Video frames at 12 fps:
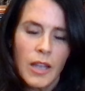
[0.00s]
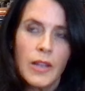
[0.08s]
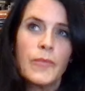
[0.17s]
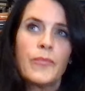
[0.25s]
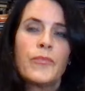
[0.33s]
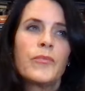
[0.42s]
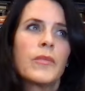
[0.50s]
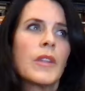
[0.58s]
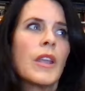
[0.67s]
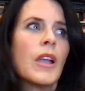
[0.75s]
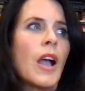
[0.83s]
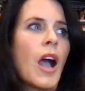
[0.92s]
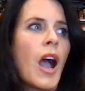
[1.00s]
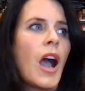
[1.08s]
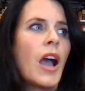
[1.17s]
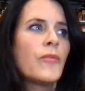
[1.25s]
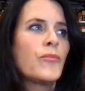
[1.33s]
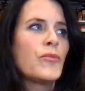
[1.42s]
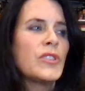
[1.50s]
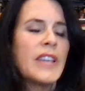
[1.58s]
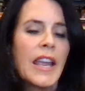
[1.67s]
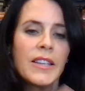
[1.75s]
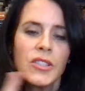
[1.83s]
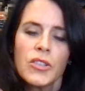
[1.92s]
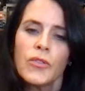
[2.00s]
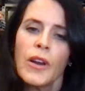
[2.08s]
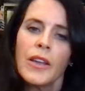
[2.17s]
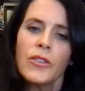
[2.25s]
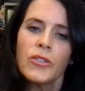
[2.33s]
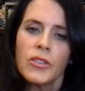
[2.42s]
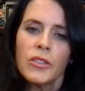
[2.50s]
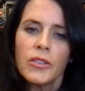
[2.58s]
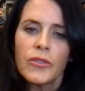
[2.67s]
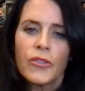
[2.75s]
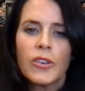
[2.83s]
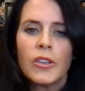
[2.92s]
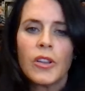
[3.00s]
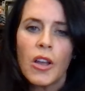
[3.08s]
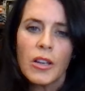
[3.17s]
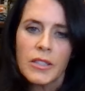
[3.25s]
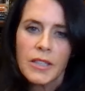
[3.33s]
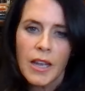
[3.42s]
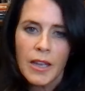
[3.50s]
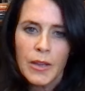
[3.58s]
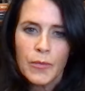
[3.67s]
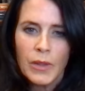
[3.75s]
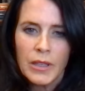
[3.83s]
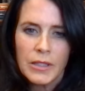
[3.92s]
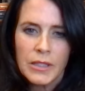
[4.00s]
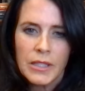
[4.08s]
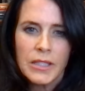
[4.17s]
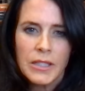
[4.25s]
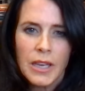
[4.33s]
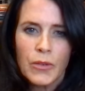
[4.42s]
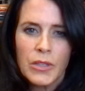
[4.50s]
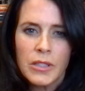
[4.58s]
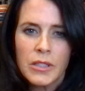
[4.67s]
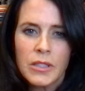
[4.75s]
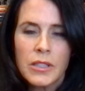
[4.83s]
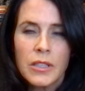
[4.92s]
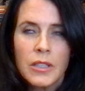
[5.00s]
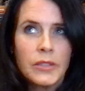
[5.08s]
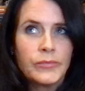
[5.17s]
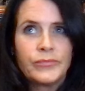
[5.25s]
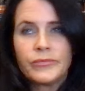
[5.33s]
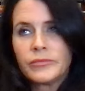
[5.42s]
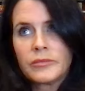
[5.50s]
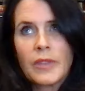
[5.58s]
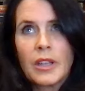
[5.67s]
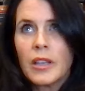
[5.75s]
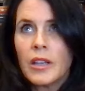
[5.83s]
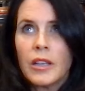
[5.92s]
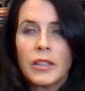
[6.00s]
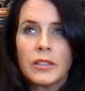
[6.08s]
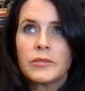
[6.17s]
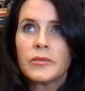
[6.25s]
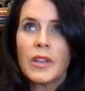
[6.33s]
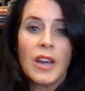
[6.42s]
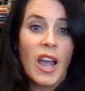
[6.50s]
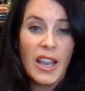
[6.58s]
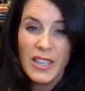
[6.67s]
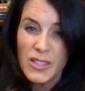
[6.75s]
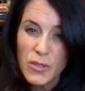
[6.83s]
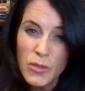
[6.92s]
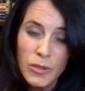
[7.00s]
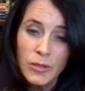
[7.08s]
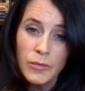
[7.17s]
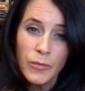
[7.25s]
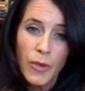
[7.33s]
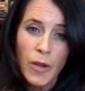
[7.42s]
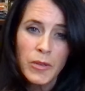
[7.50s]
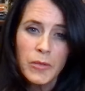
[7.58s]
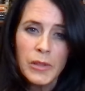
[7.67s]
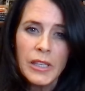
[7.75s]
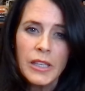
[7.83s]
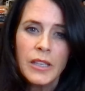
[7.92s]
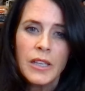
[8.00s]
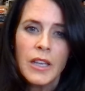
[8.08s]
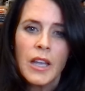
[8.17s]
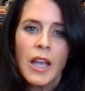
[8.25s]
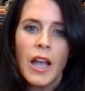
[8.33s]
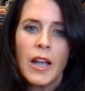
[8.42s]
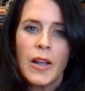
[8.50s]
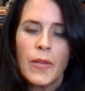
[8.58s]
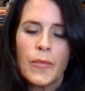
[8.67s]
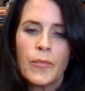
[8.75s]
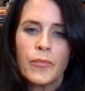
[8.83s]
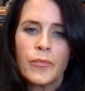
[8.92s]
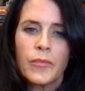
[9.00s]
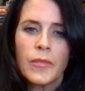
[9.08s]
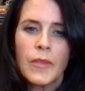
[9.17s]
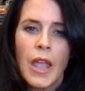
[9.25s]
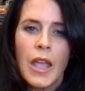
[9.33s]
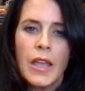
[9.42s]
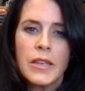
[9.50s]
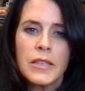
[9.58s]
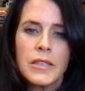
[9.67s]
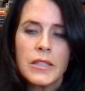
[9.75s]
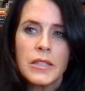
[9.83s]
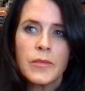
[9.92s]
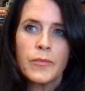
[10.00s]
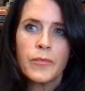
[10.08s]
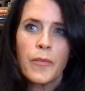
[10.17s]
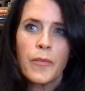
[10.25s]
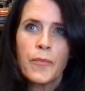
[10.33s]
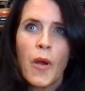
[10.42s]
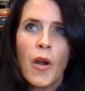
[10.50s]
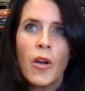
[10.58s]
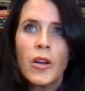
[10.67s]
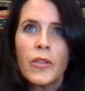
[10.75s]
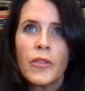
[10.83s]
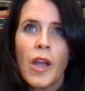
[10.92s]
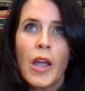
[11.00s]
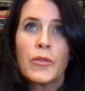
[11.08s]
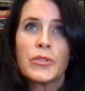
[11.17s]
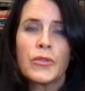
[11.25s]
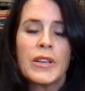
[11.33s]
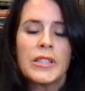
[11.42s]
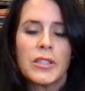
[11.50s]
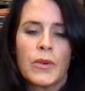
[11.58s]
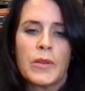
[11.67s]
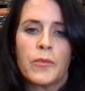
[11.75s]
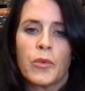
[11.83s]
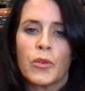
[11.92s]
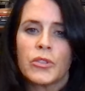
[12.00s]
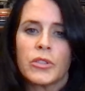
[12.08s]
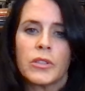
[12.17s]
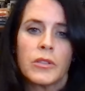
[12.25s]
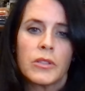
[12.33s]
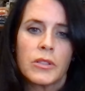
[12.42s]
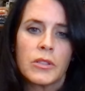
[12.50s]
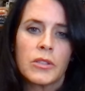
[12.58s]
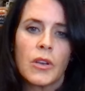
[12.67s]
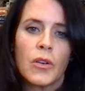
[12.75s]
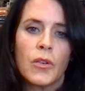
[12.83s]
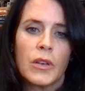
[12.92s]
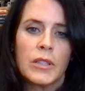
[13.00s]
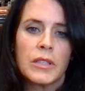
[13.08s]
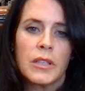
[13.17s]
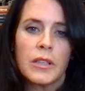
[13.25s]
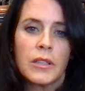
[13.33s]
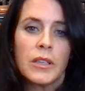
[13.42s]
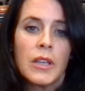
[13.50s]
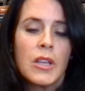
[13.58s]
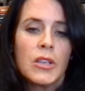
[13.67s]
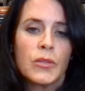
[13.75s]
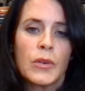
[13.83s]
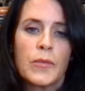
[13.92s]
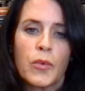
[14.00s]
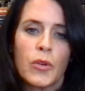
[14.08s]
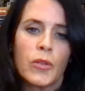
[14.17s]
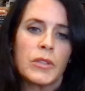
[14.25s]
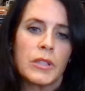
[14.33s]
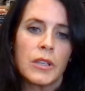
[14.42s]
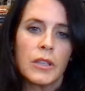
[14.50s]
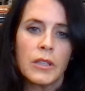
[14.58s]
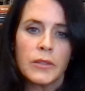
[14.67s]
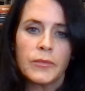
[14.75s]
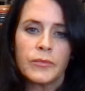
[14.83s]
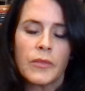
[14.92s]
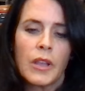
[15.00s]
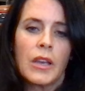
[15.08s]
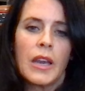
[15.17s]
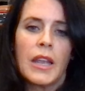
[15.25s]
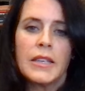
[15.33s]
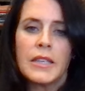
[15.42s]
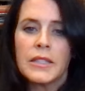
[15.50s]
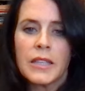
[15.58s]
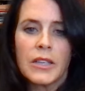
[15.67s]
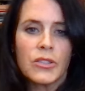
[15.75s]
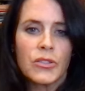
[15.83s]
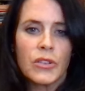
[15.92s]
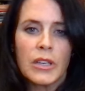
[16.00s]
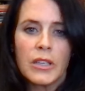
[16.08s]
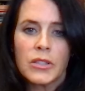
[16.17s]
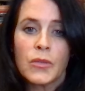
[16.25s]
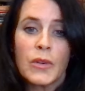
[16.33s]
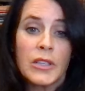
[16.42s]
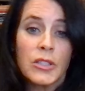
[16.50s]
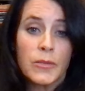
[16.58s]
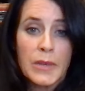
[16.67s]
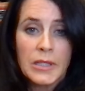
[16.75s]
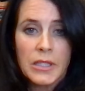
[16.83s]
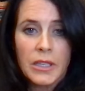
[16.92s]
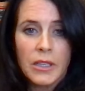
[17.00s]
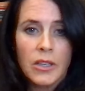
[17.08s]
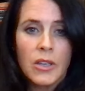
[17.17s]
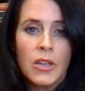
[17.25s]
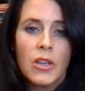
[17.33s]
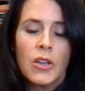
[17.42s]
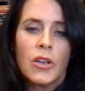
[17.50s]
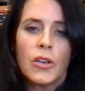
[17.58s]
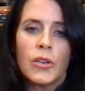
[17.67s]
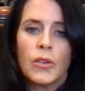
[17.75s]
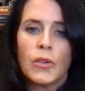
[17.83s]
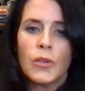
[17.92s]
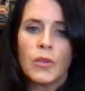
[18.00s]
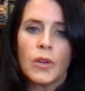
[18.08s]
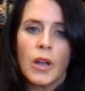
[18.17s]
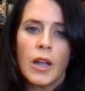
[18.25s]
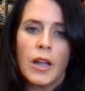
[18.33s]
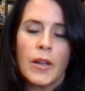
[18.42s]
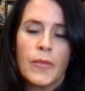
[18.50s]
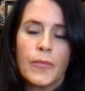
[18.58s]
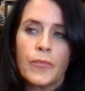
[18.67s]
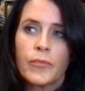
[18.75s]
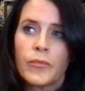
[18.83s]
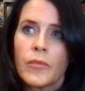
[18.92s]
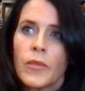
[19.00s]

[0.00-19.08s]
Um, I've danced around Jung for a long time, like since I was uh, in high school, probably. Um, and part of I was raised Swedenborgian, so it's a Swedenborg was a an 18th century Swedish mystic who um,